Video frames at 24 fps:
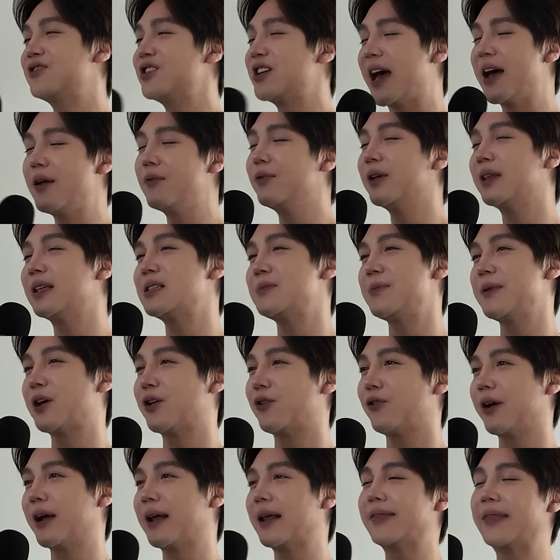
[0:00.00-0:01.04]
if she can't really speak
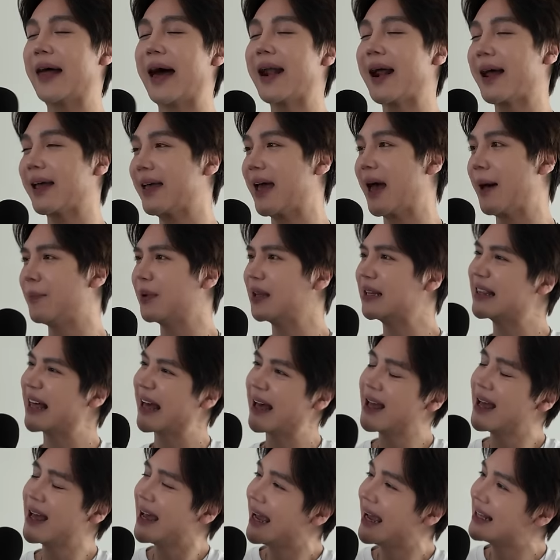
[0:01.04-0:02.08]
Korean, that I get. But
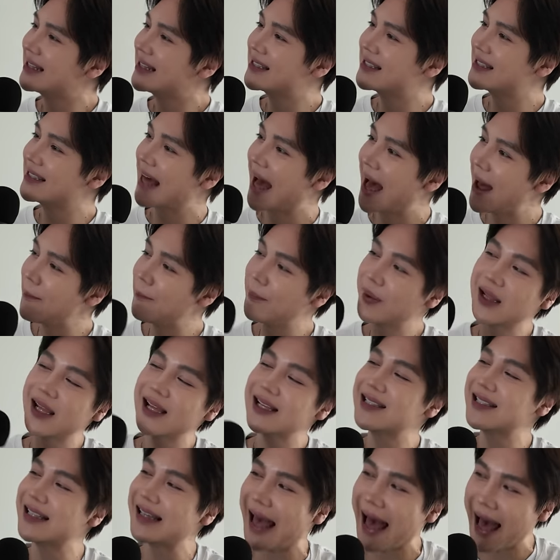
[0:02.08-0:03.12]
th- it's that
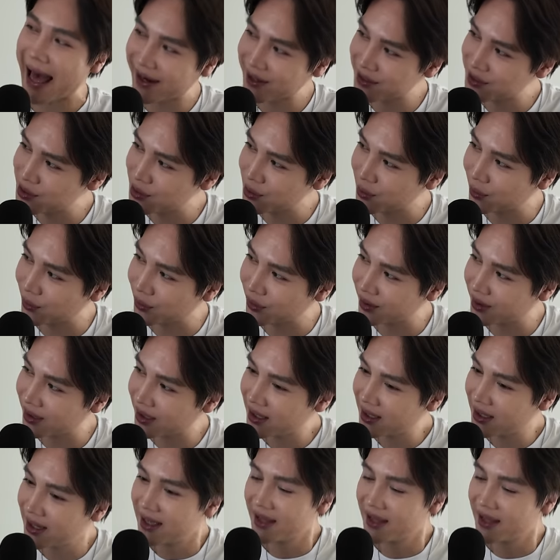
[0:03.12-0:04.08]
plus the attitude, Attitude.